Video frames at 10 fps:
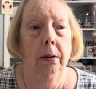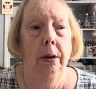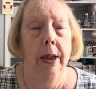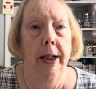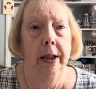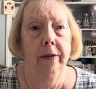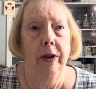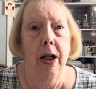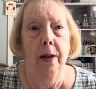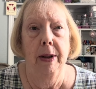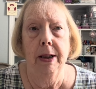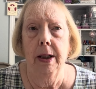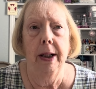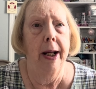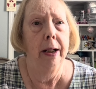negative comments
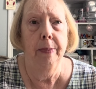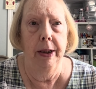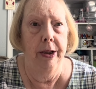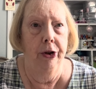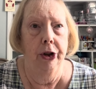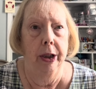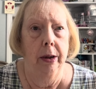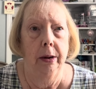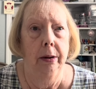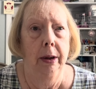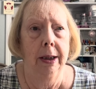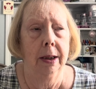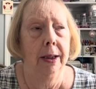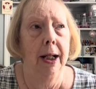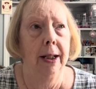on anybody's channel.
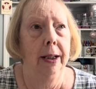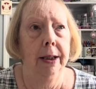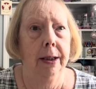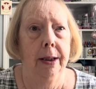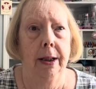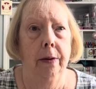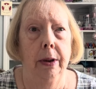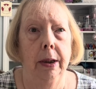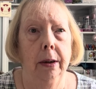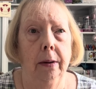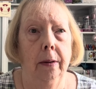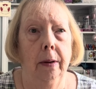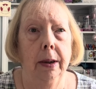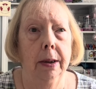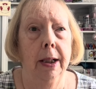It's not necessary.
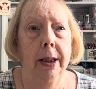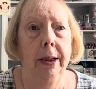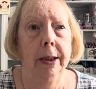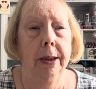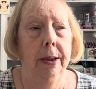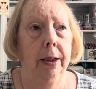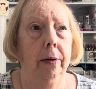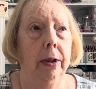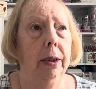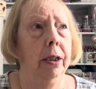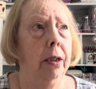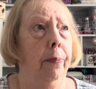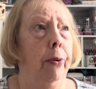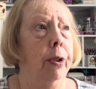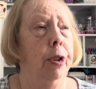It's not necessary. Unless the
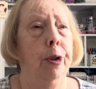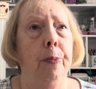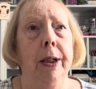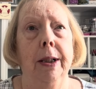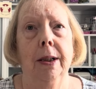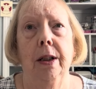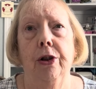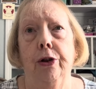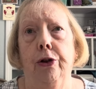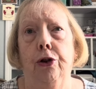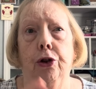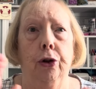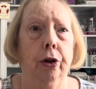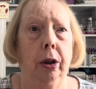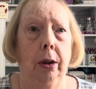person's being such a
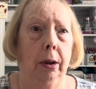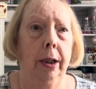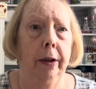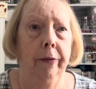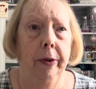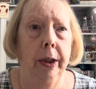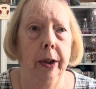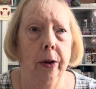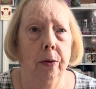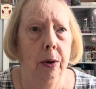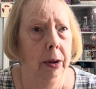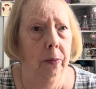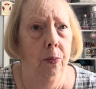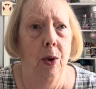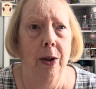jerk on a video, and
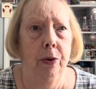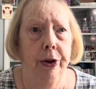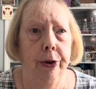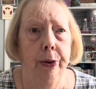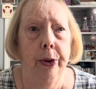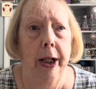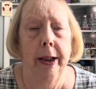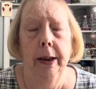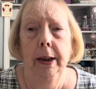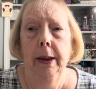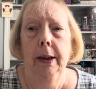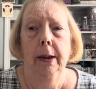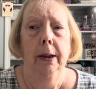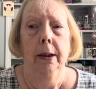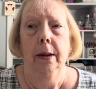why would you do that?
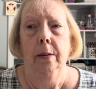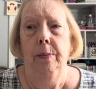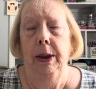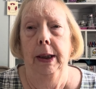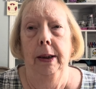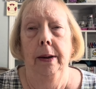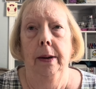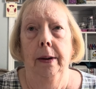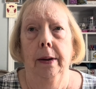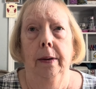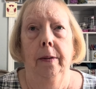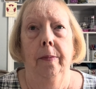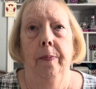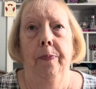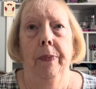But
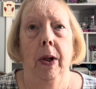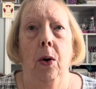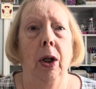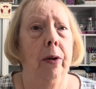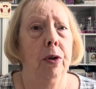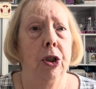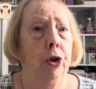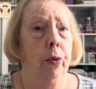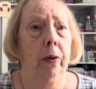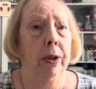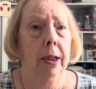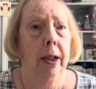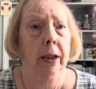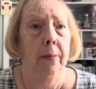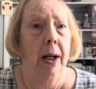all I was doing was
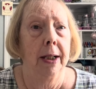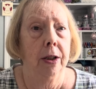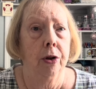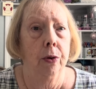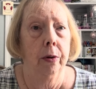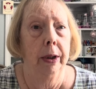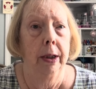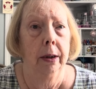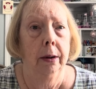telling my story